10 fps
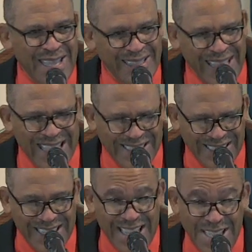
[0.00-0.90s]
that
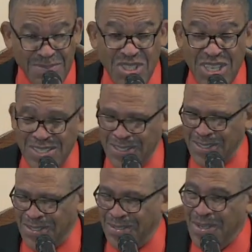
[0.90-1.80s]
same
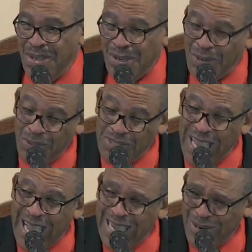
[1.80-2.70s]
Jesus who
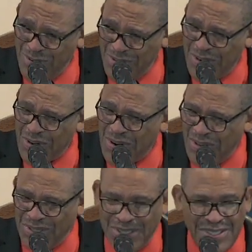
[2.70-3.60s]
died on the
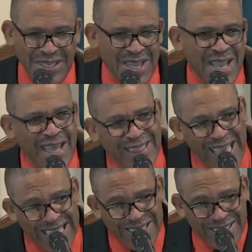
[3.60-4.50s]
cross,
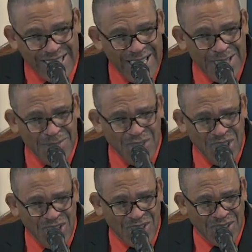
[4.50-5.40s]
that same
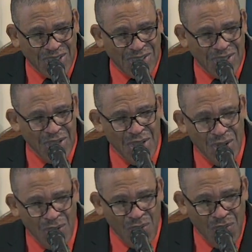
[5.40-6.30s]
Jesus
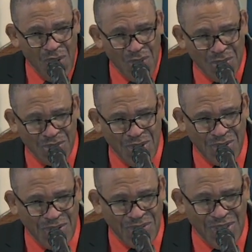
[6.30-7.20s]
who rose
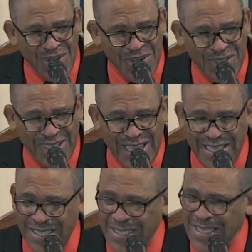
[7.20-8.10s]
on the third day,
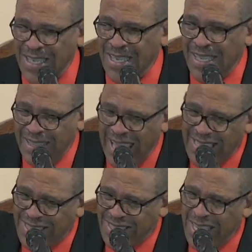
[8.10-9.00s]

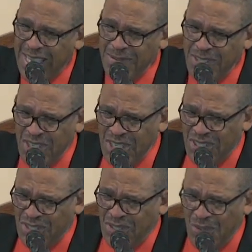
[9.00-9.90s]
that same
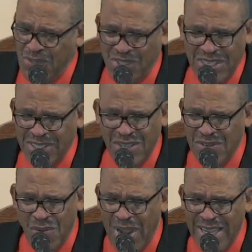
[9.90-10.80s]
Jesus who sits
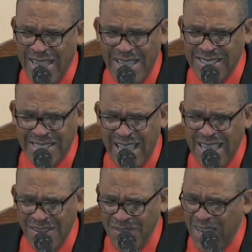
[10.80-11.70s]
on the right hand
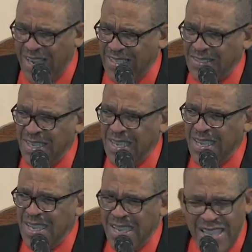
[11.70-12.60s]
side of God
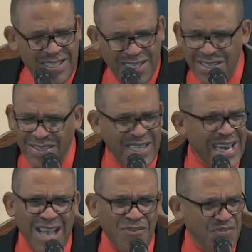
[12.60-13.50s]
is
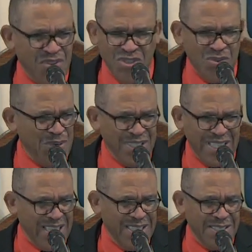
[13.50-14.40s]
looking out for you today.